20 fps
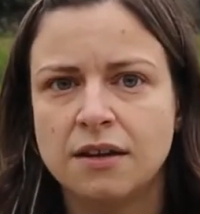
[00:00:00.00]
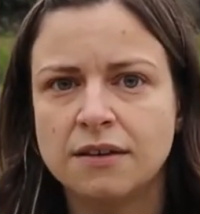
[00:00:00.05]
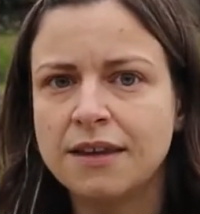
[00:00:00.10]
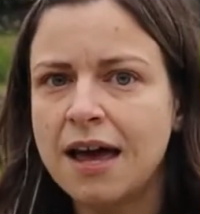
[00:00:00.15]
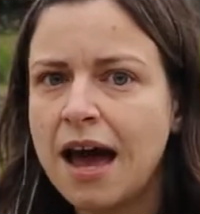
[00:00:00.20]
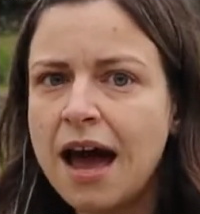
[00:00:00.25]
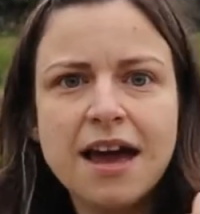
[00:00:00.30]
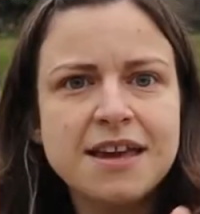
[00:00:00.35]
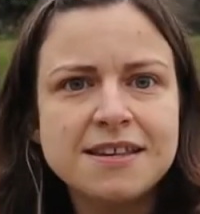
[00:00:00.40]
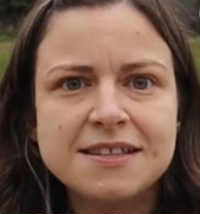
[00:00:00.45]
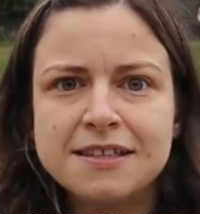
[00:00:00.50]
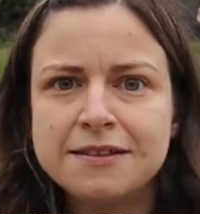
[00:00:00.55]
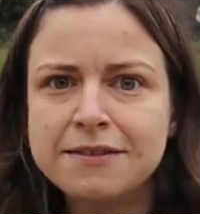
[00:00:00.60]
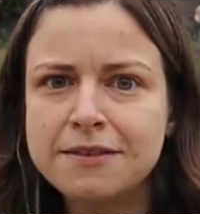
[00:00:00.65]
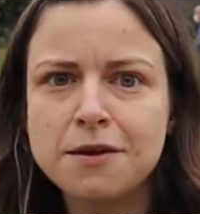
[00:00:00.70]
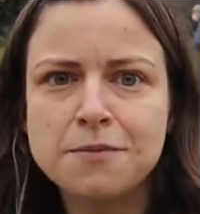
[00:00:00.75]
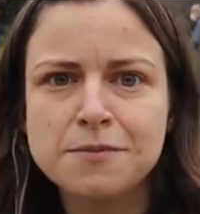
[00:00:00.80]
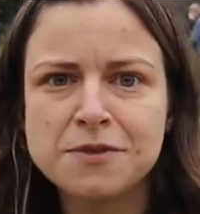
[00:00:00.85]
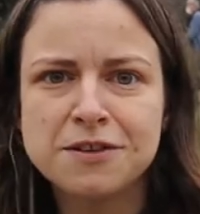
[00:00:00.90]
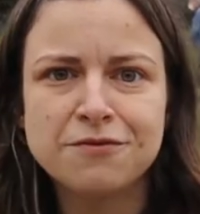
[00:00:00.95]
nice in
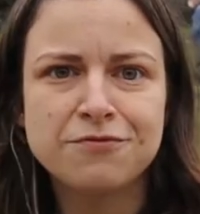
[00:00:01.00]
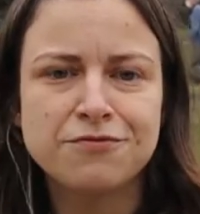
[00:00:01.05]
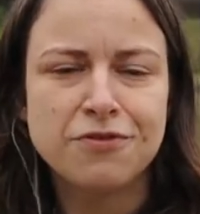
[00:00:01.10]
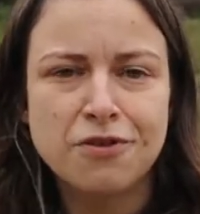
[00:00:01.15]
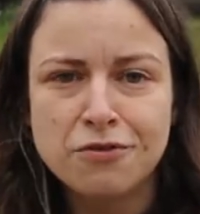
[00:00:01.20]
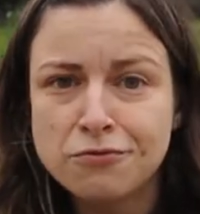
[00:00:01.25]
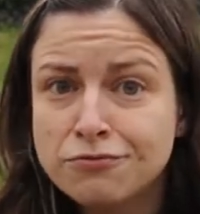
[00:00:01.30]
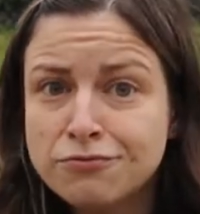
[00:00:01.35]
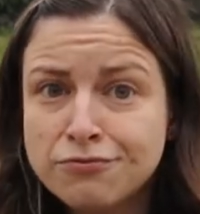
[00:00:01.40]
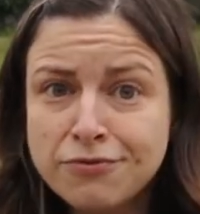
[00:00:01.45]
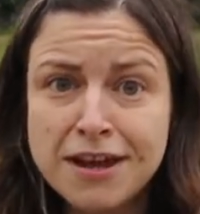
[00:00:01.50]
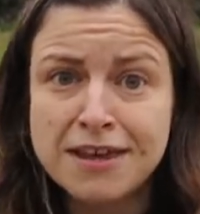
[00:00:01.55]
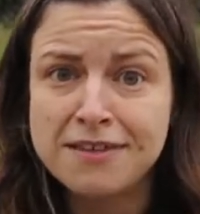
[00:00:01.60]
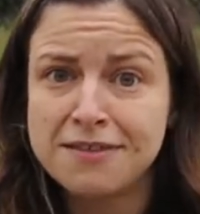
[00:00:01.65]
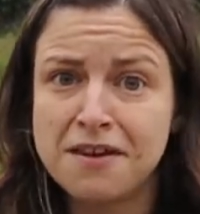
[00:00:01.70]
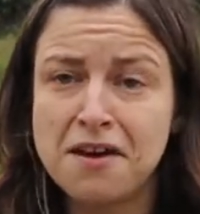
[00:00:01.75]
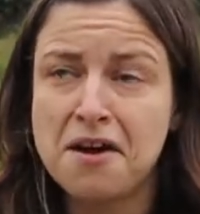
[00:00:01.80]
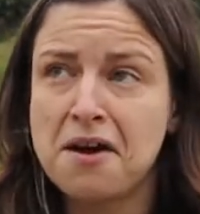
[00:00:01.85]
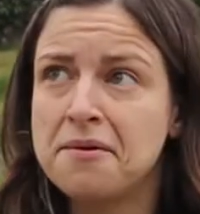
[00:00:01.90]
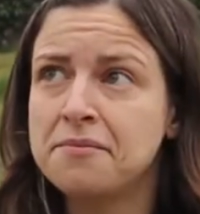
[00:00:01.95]
terms of
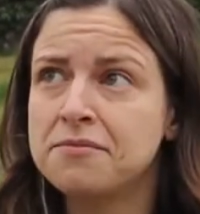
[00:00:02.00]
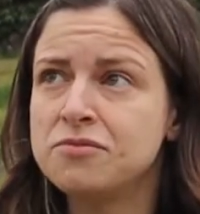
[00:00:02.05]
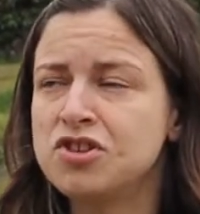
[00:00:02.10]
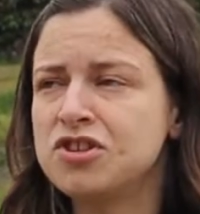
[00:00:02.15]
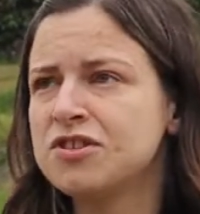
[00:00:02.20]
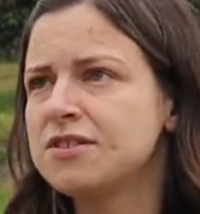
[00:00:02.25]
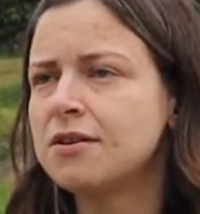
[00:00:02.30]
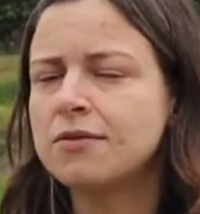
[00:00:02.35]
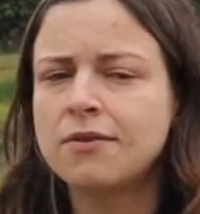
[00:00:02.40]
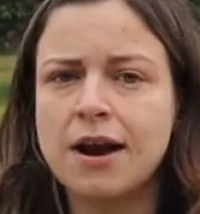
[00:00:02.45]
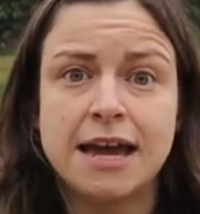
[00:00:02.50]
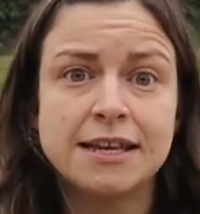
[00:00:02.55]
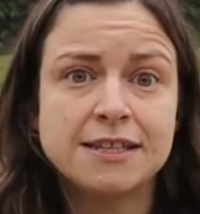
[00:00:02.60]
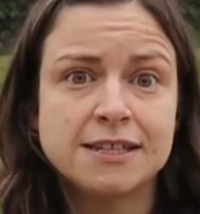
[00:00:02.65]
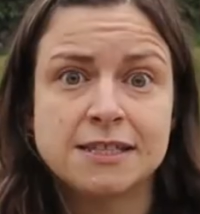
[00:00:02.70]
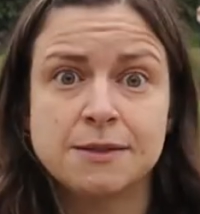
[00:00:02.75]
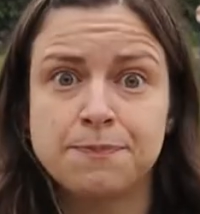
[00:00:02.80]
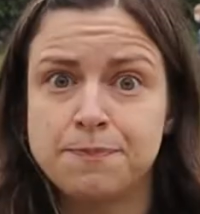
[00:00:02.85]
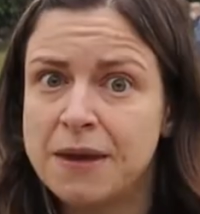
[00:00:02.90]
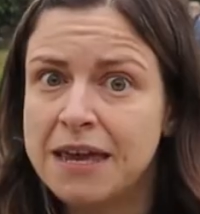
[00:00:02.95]
rhythm, just the right
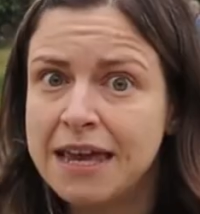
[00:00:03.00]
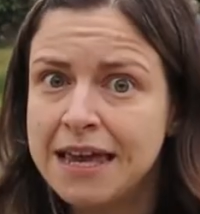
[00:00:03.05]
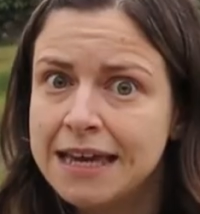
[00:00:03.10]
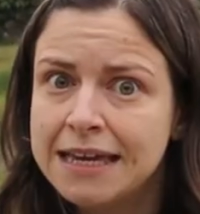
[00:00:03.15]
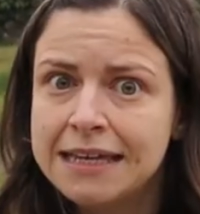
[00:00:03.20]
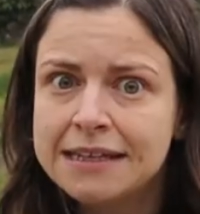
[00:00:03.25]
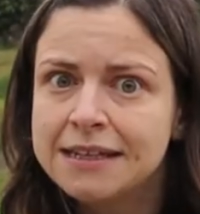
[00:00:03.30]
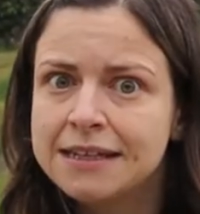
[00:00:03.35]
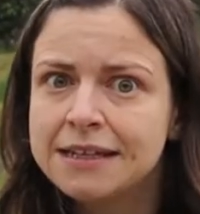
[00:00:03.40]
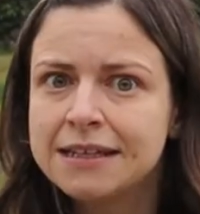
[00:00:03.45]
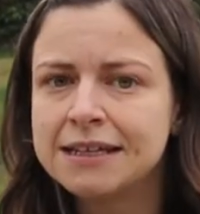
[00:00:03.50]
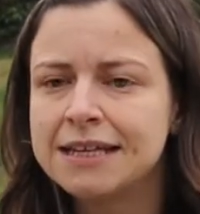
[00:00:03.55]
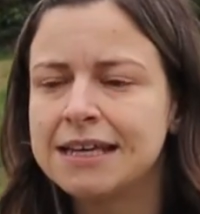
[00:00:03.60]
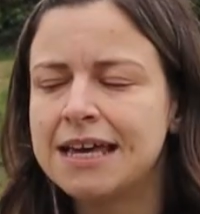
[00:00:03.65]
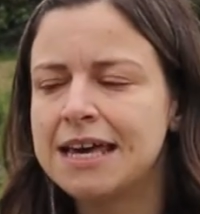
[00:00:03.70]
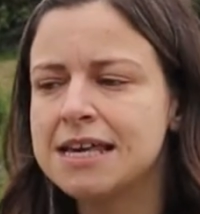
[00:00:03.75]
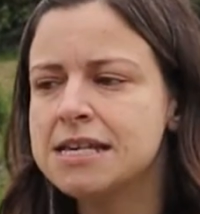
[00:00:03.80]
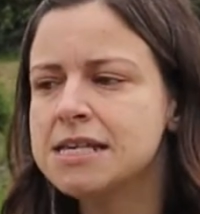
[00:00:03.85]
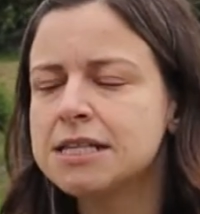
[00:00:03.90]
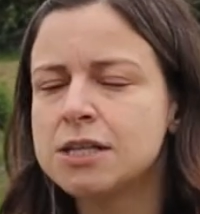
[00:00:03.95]
speed,
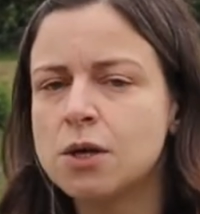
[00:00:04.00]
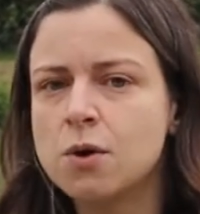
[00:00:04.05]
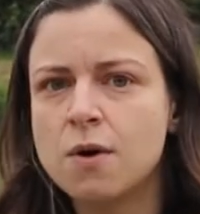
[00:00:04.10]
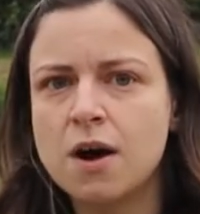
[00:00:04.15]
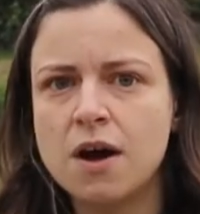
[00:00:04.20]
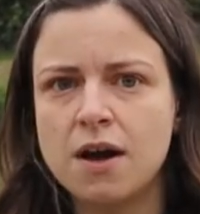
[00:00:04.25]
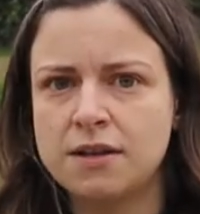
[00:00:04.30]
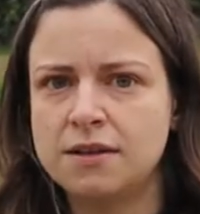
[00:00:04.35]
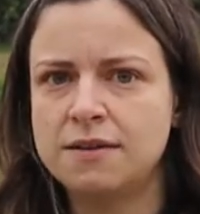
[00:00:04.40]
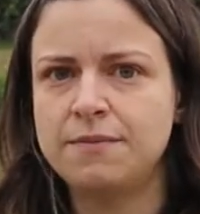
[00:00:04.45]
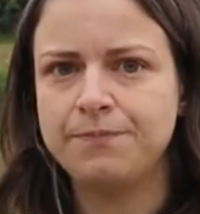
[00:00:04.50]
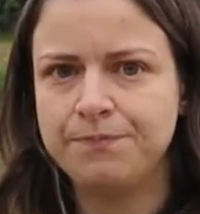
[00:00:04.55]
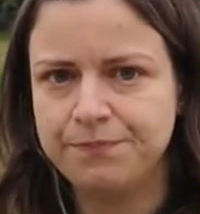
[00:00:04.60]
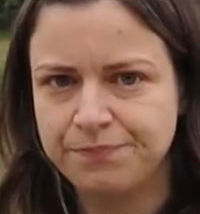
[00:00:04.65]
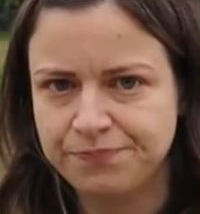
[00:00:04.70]
and so on.